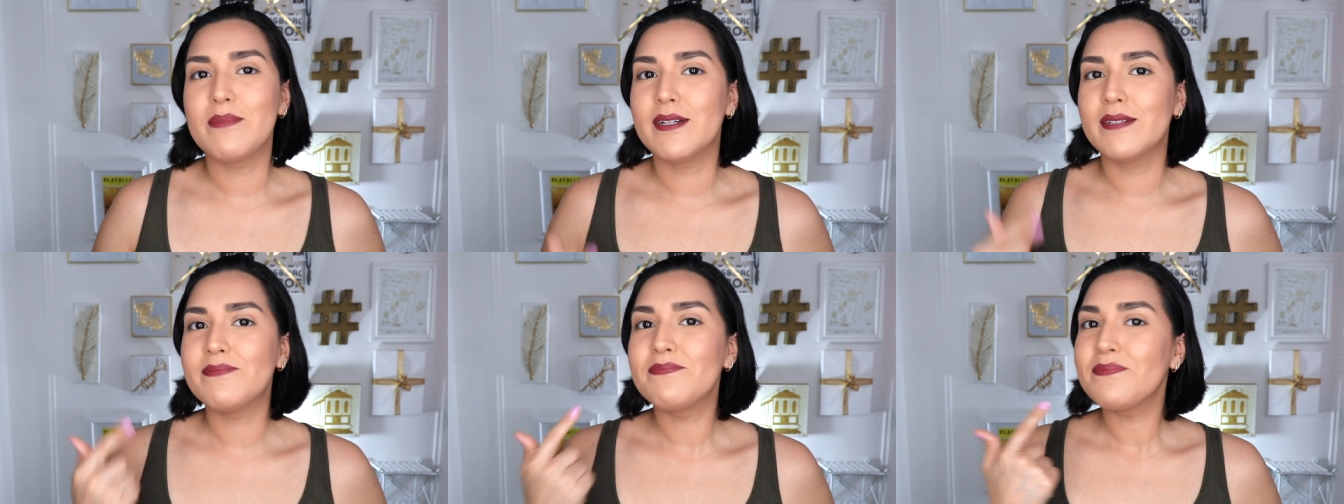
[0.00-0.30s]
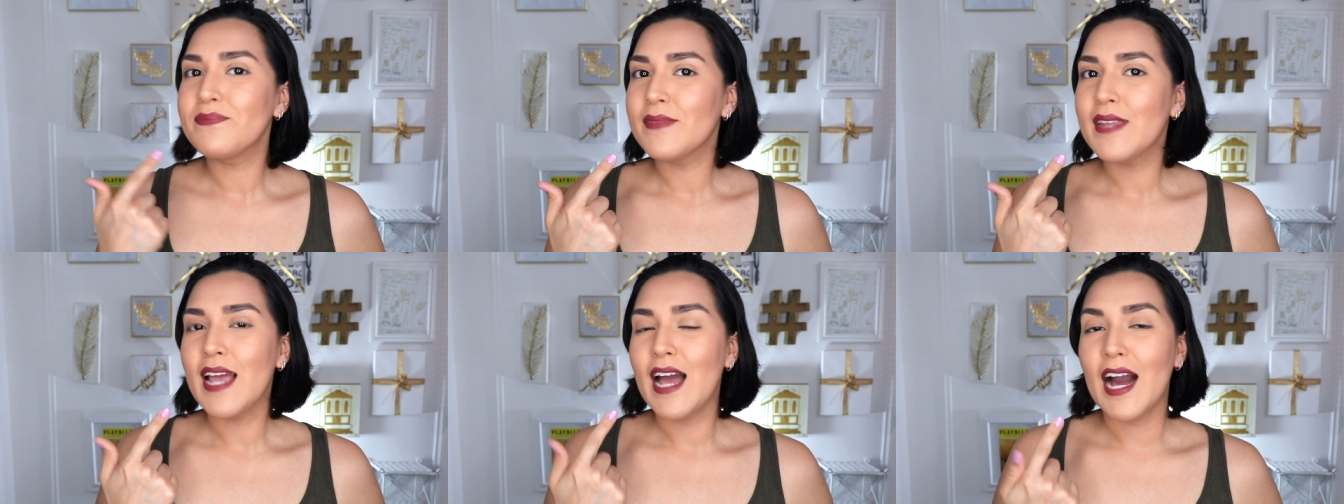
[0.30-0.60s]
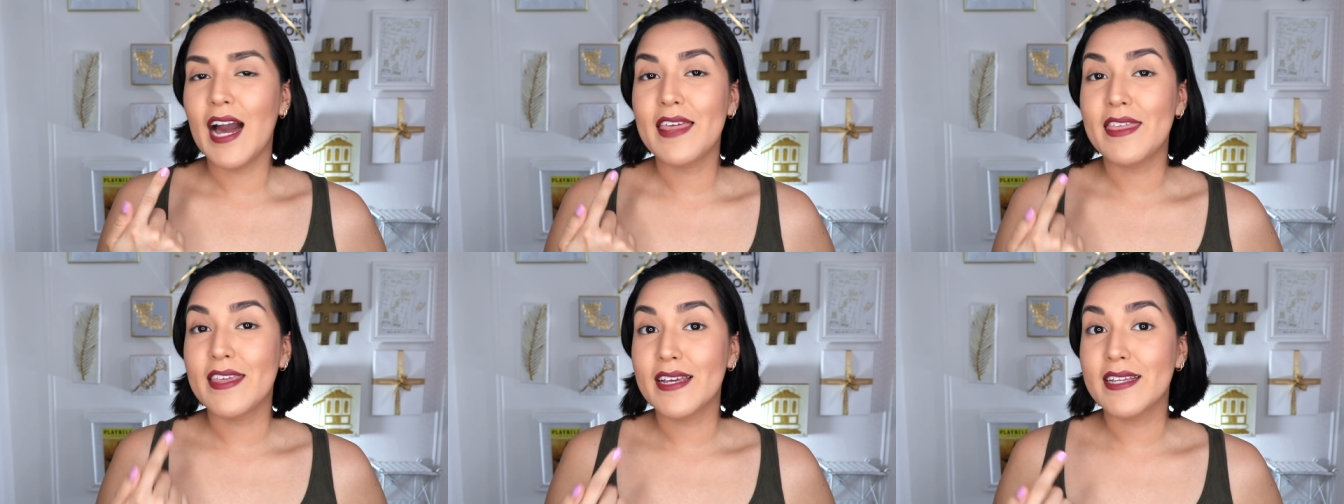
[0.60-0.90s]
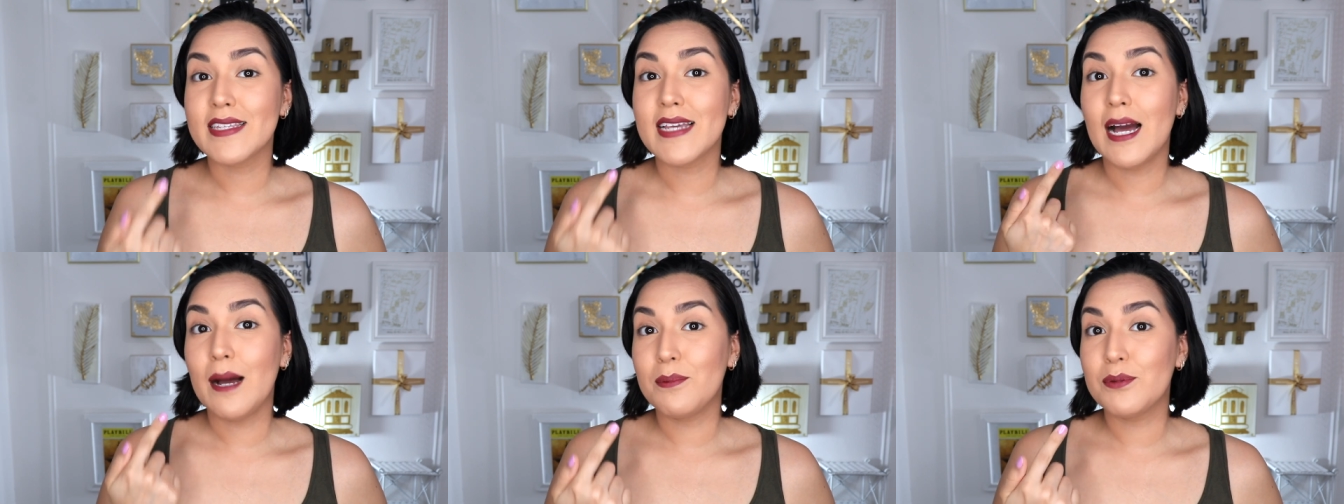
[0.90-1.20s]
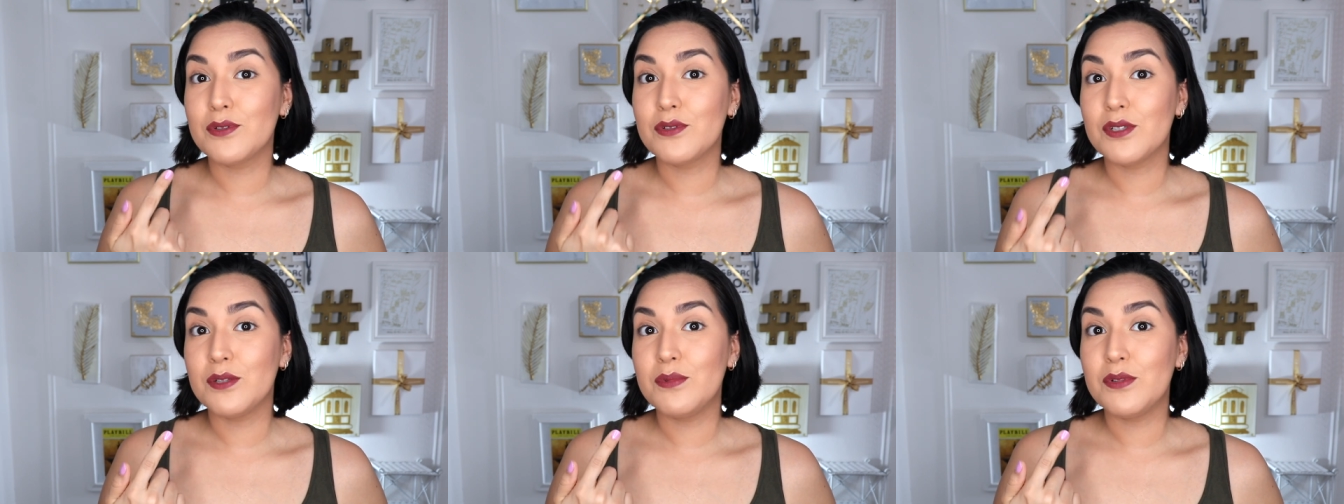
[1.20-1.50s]
But I think it's
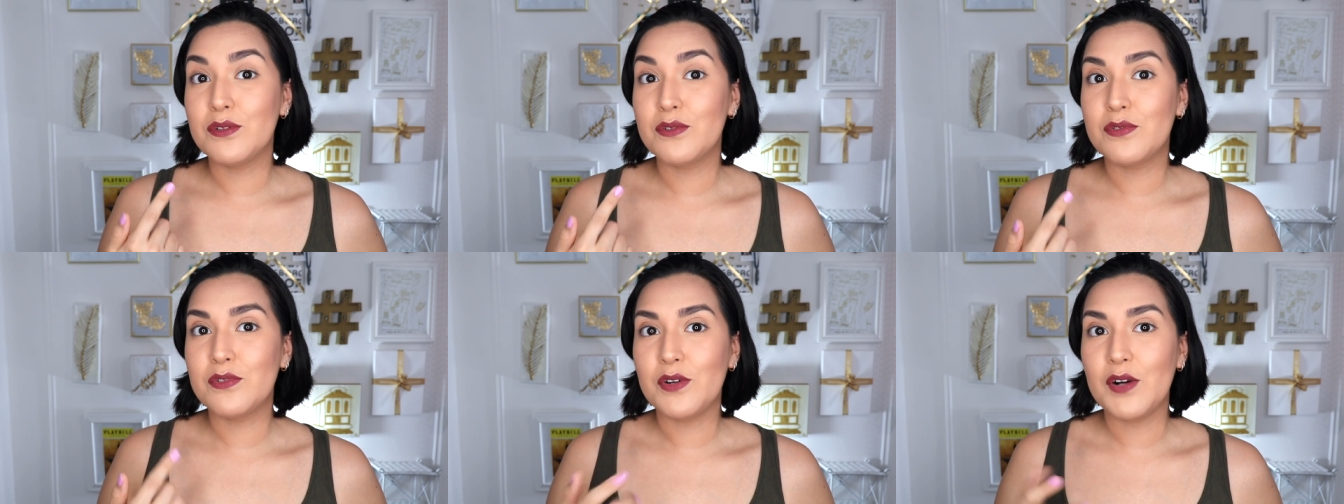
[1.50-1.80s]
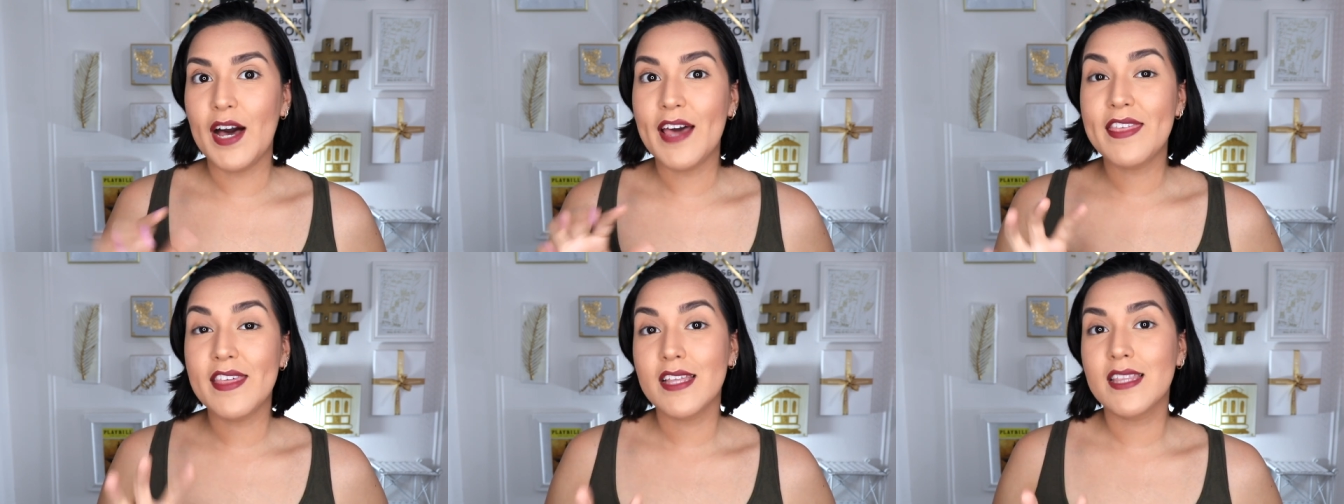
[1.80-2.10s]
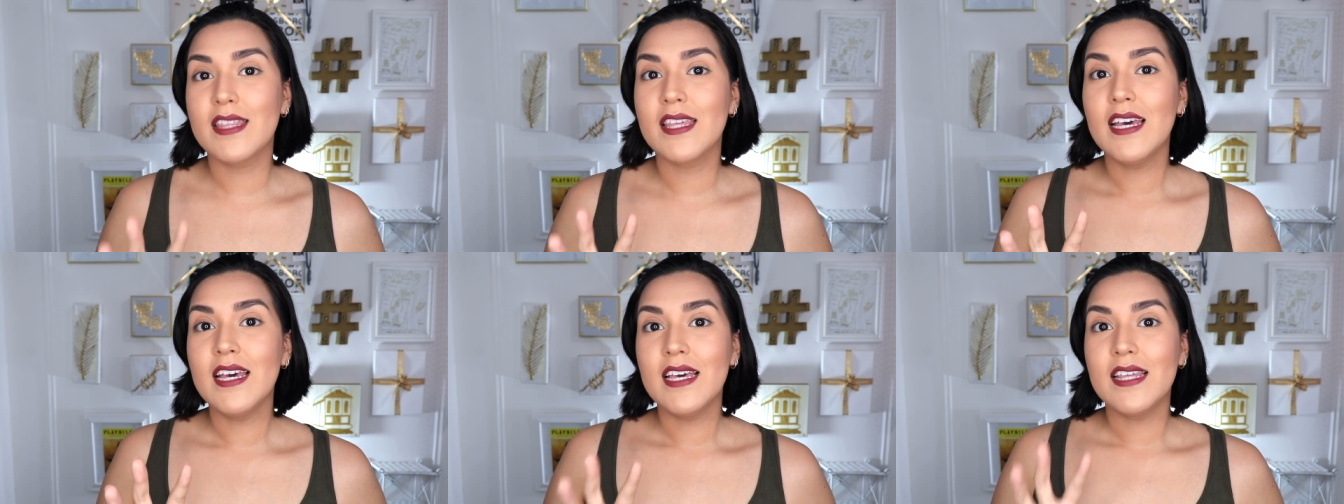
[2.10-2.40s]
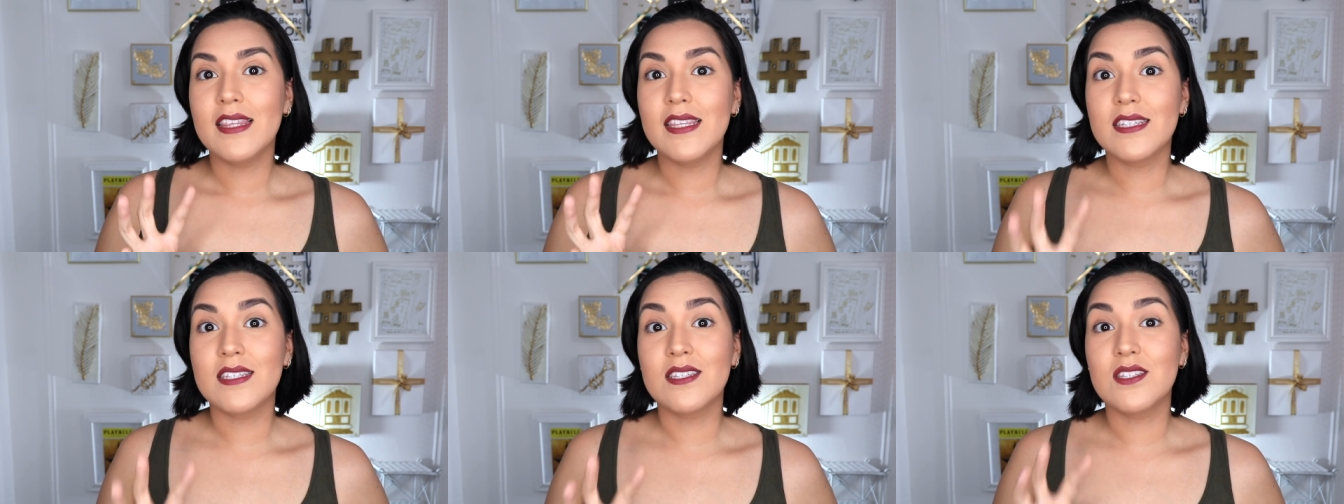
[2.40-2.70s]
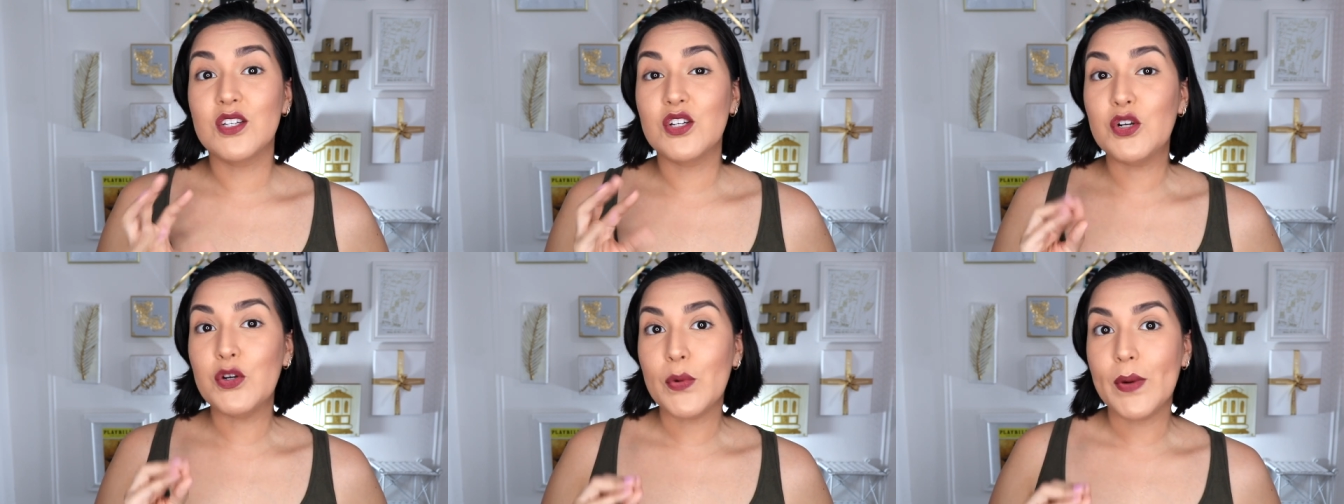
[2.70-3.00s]
absolutely beautiful. I think this
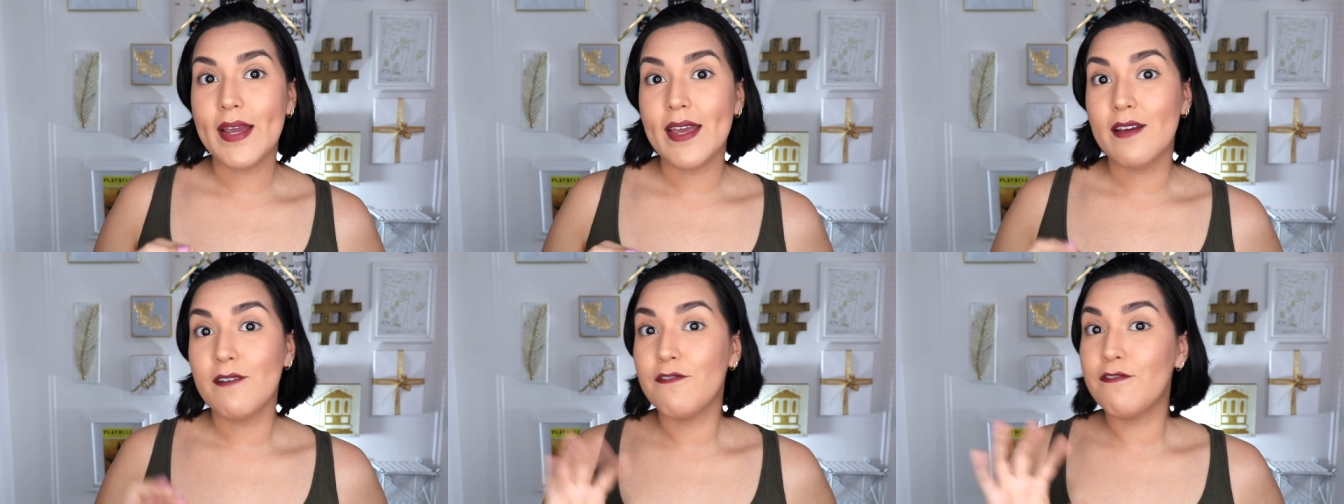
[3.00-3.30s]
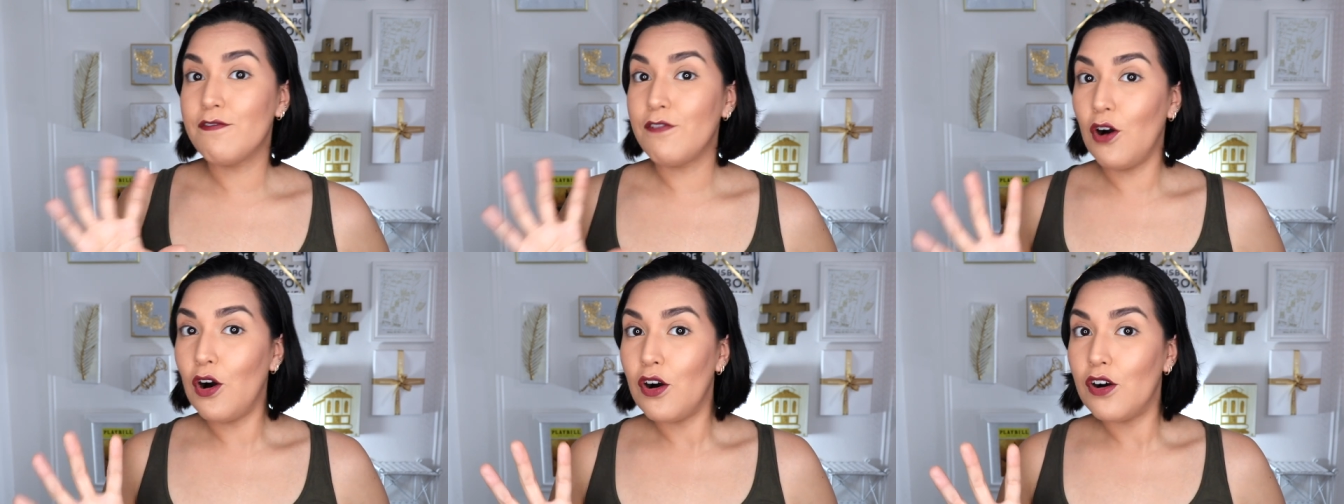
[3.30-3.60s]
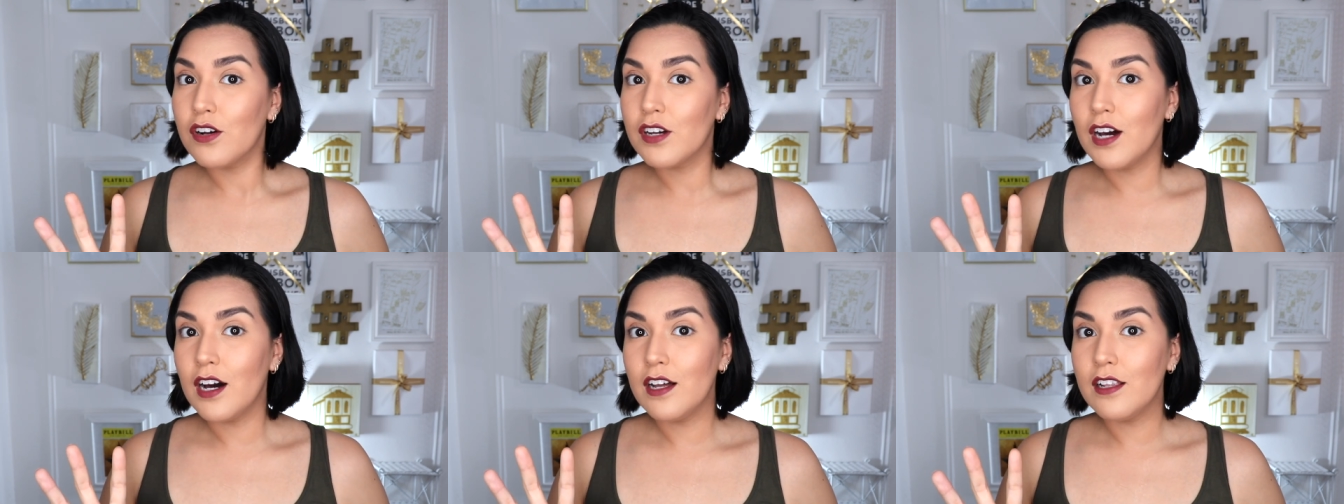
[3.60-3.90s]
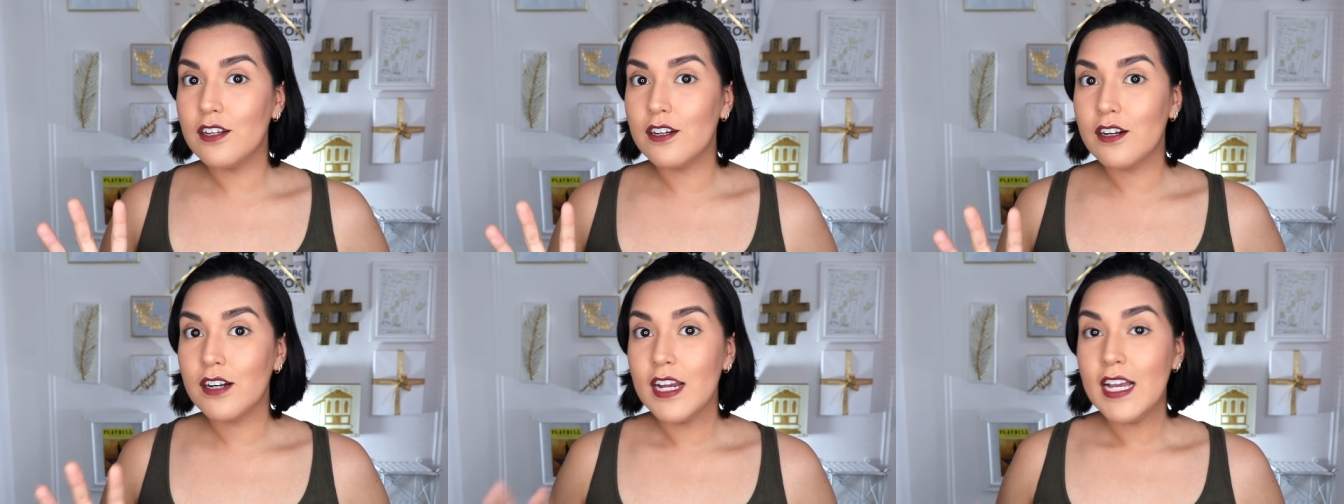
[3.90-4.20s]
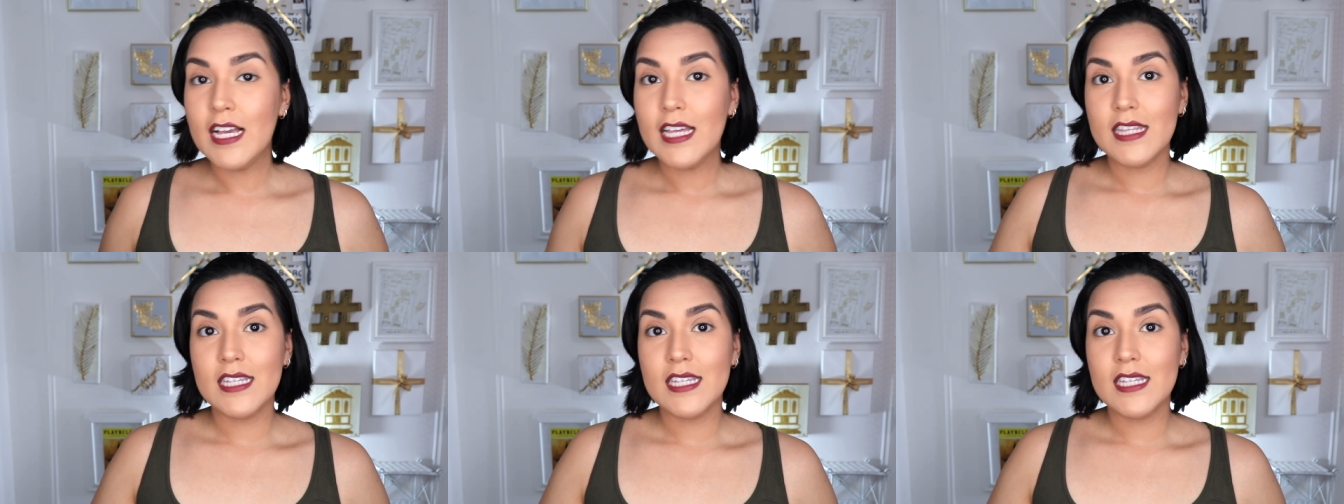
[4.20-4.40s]
is a great fall color.